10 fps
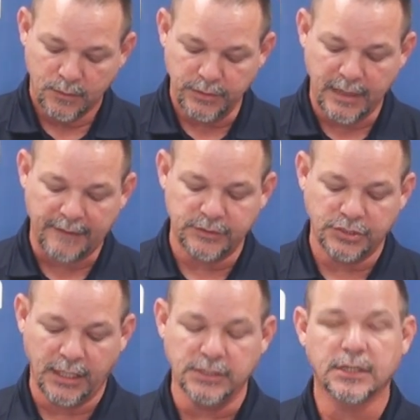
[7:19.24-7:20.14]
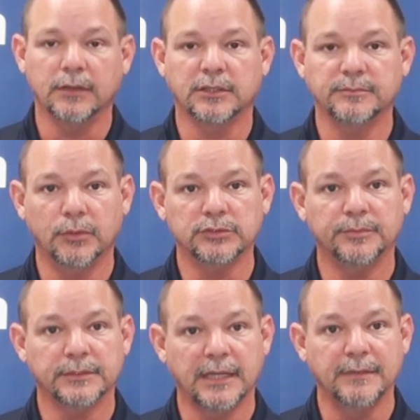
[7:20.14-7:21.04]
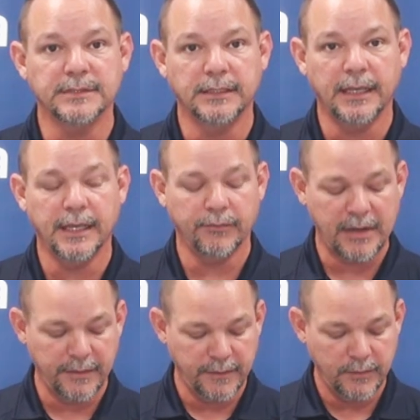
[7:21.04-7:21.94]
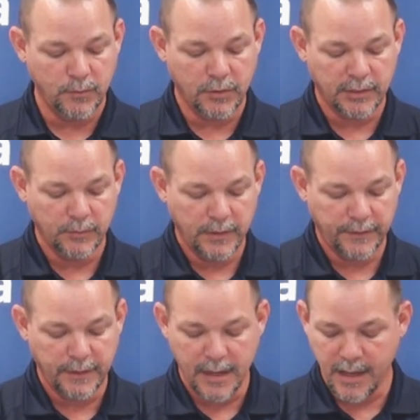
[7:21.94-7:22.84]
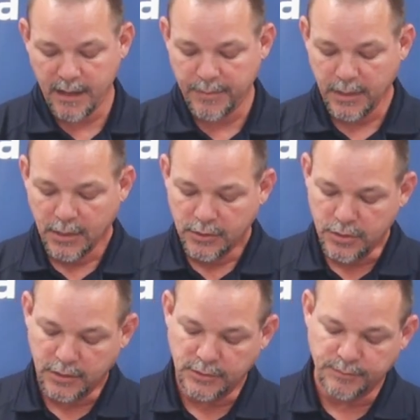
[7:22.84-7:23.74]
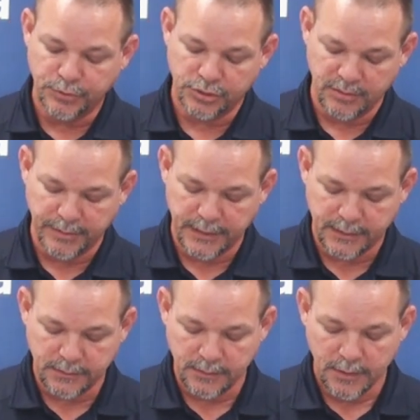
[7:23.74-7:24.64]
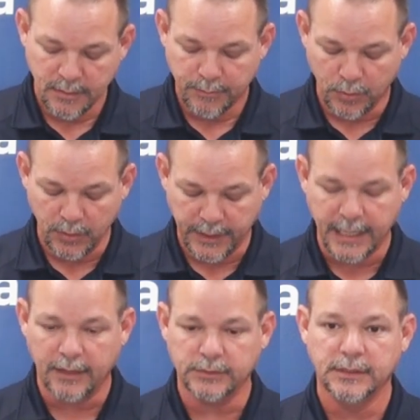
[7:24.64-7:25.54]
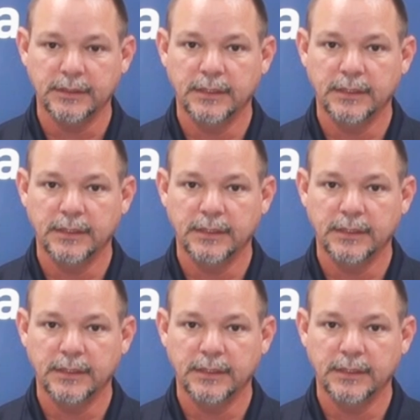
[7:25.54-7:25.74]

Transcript: when you have to change colors multiple times a day. Rather than working with a knob, you can just push the button, pull it out.